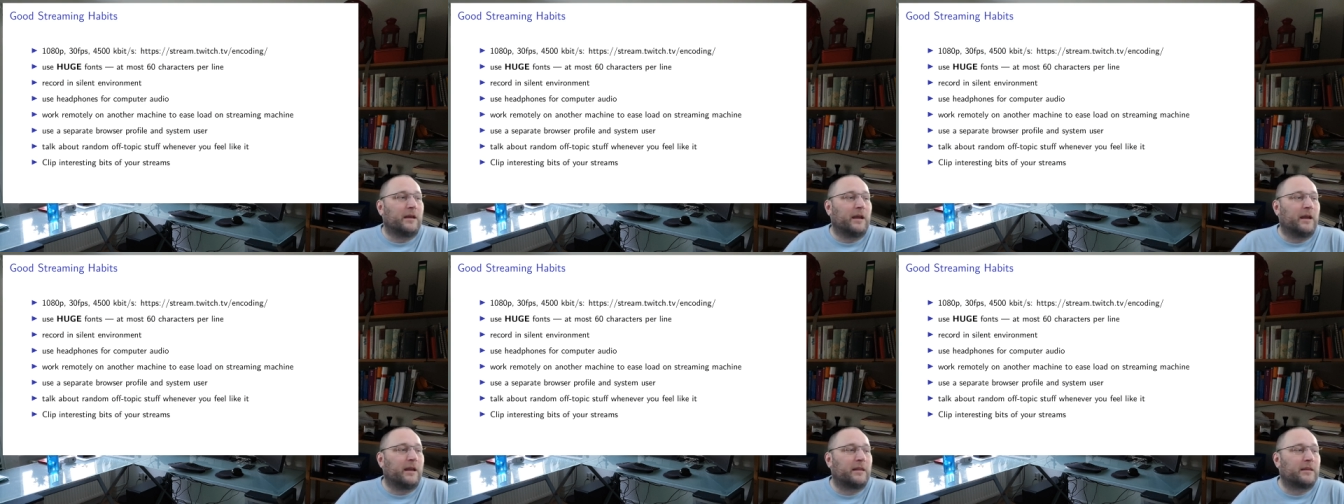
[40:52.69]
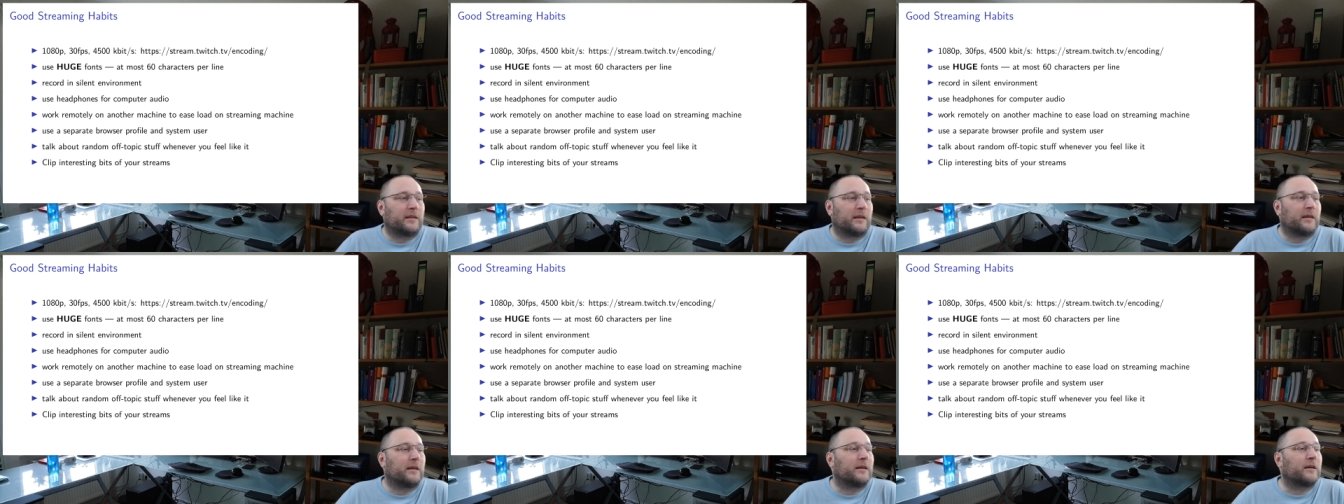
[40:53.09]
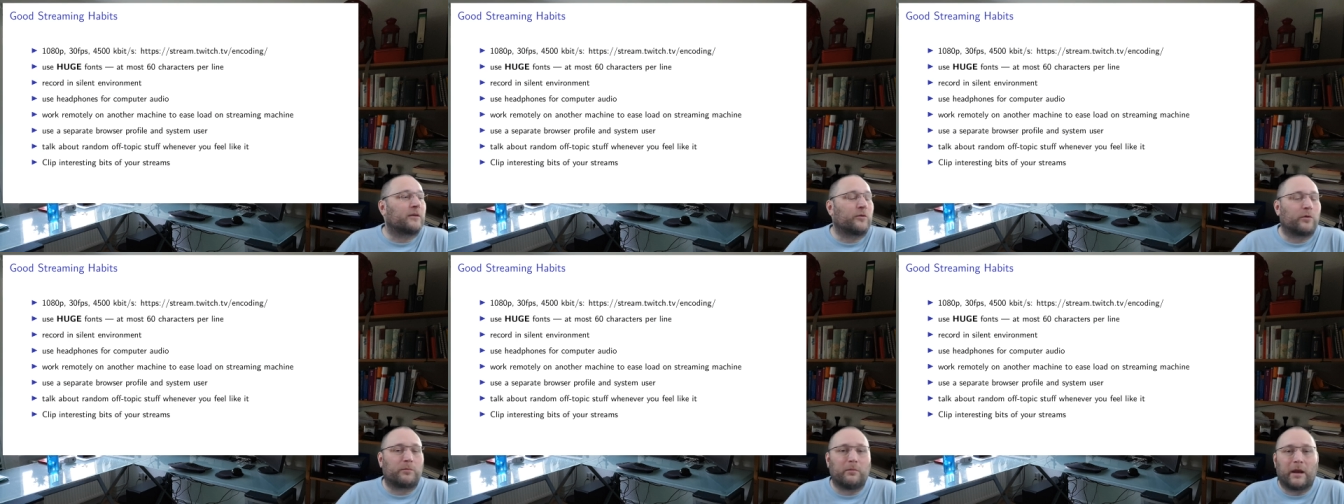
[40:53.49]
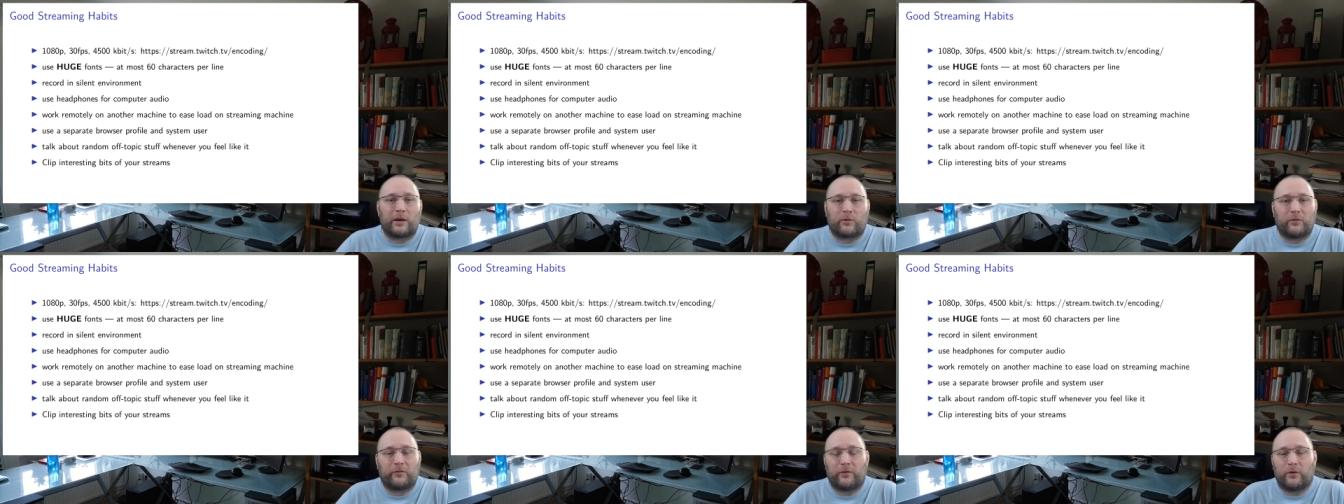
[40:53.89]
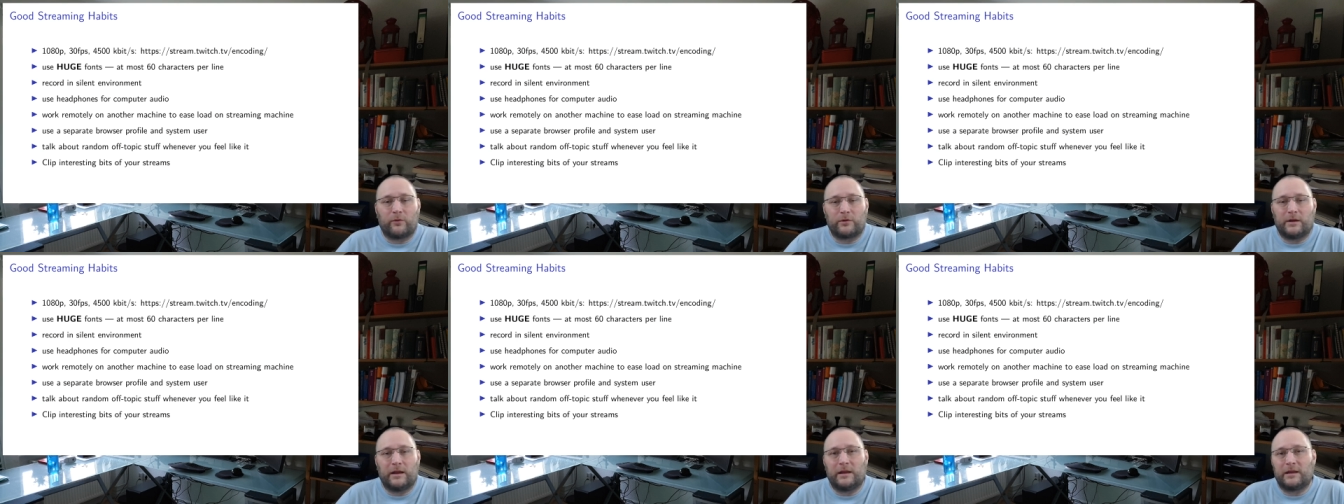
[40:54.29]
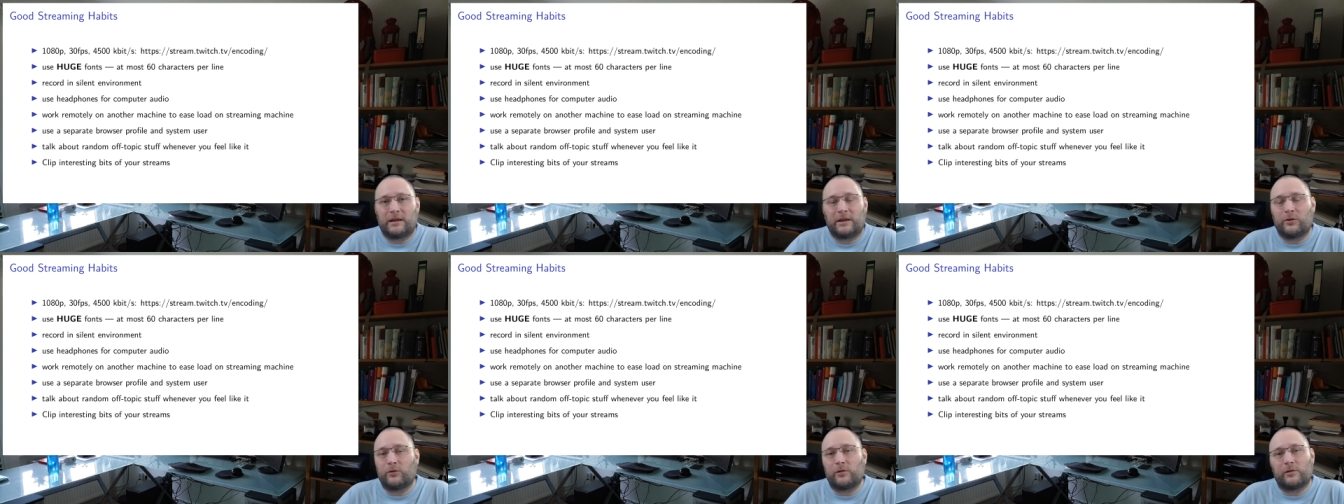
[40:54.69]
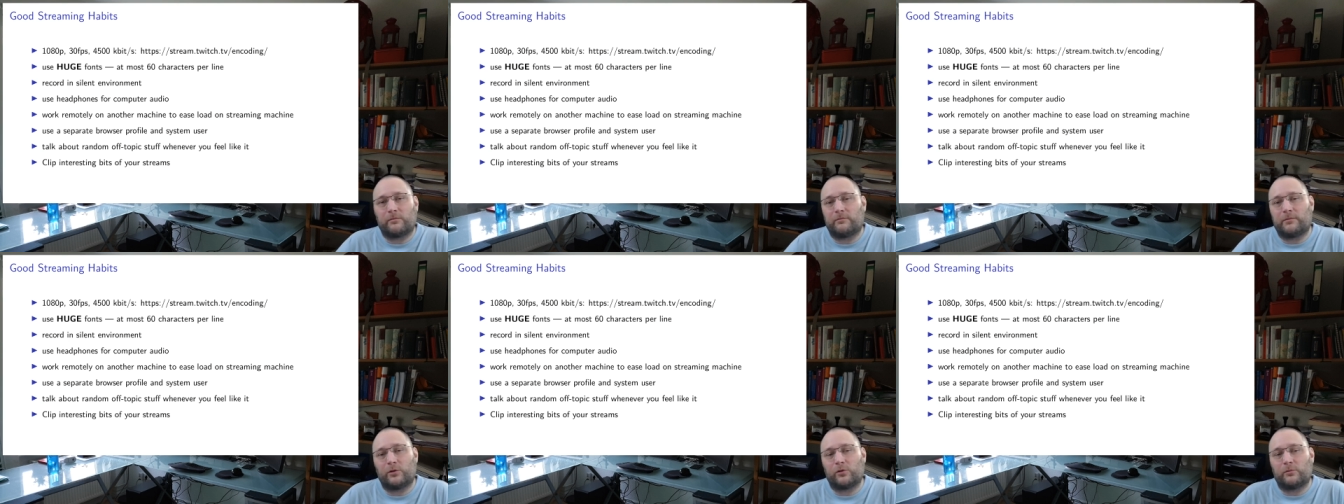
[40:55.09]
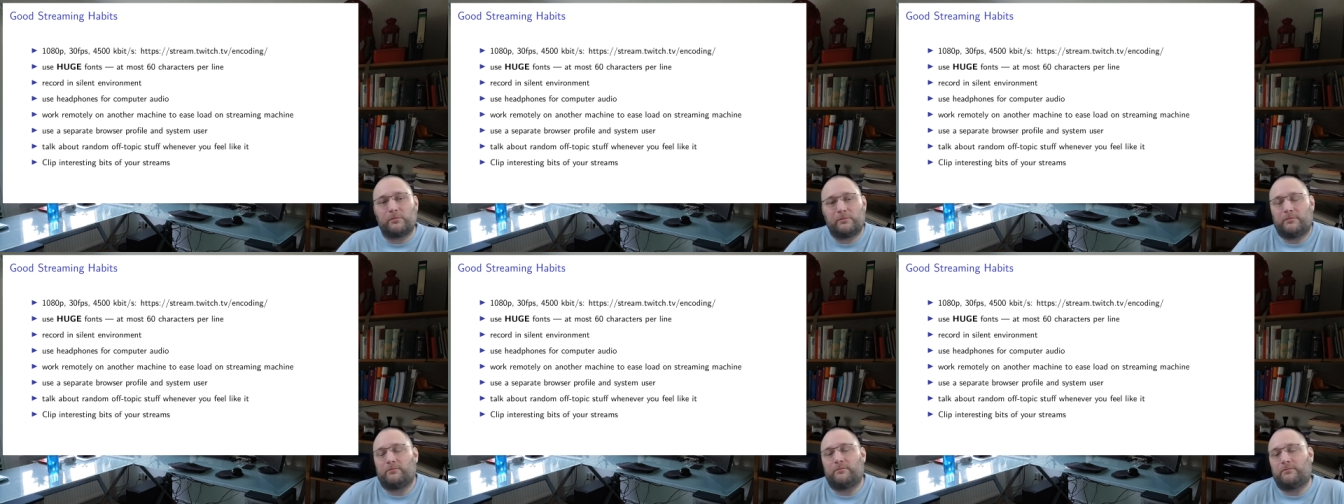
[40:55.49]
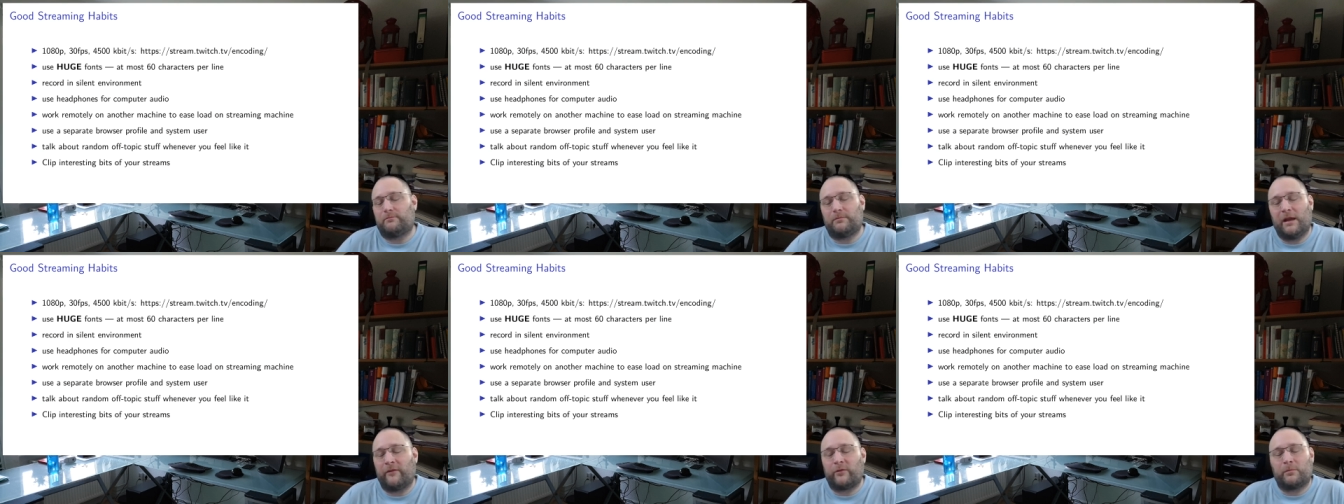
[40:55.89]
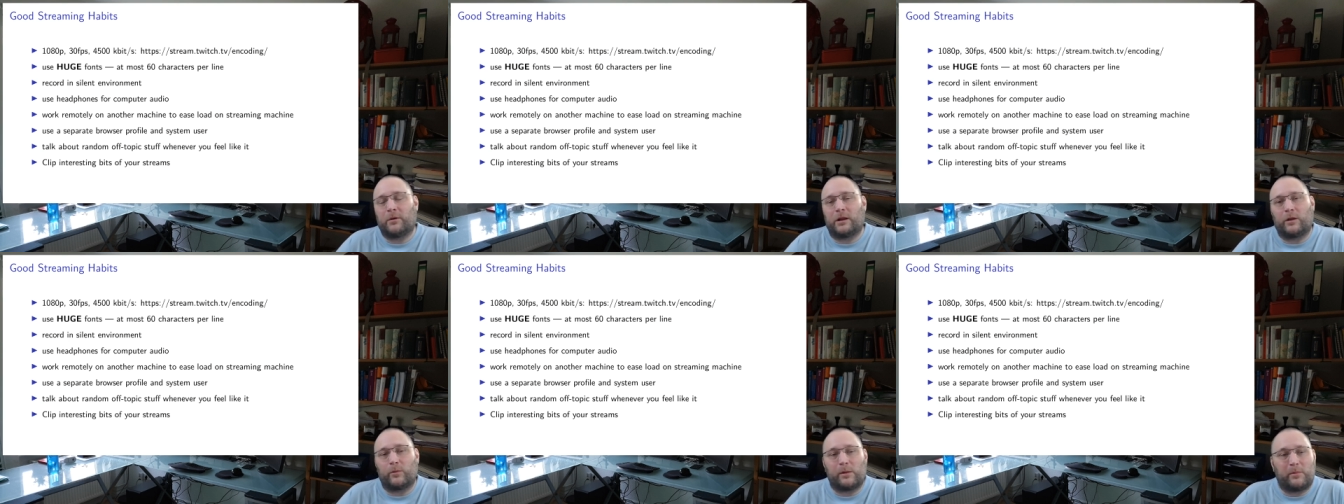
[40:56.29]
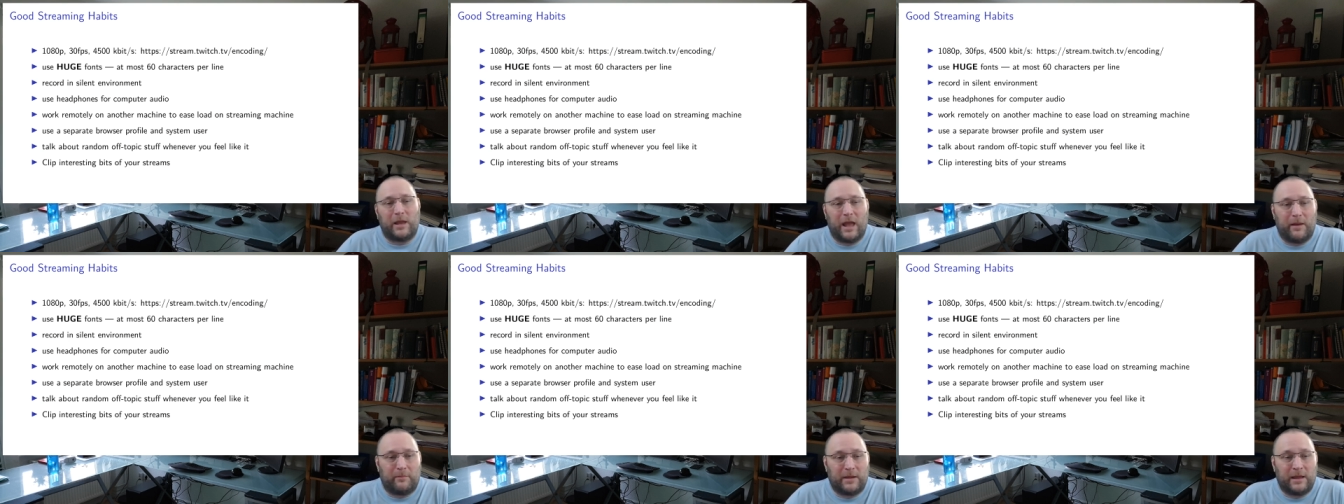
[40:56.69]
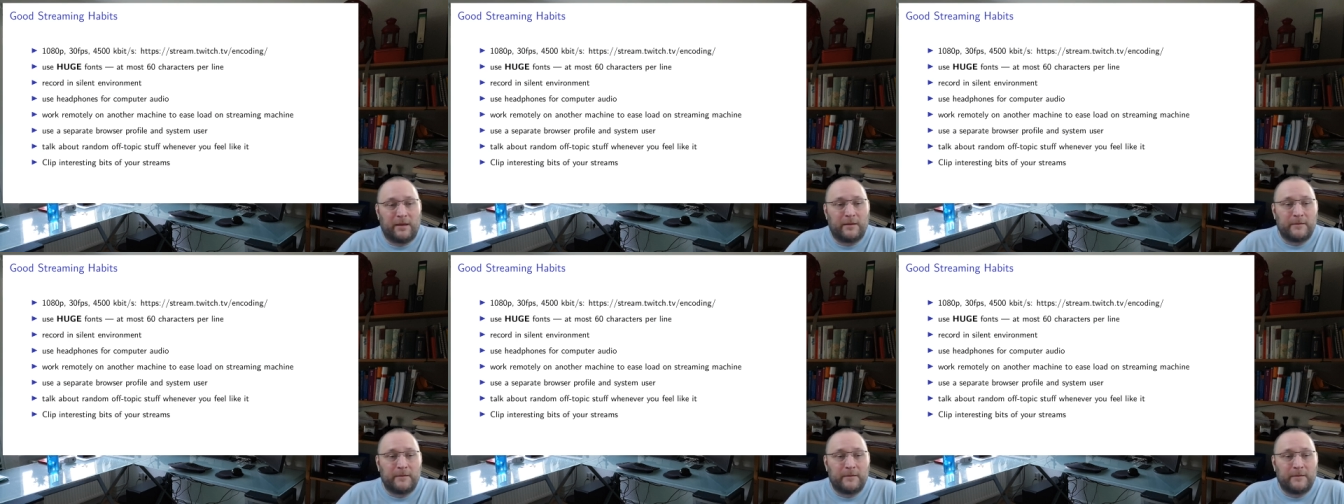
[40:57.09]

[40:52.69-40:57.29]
and uh, a good microphone and you'll you'll everybody will be happy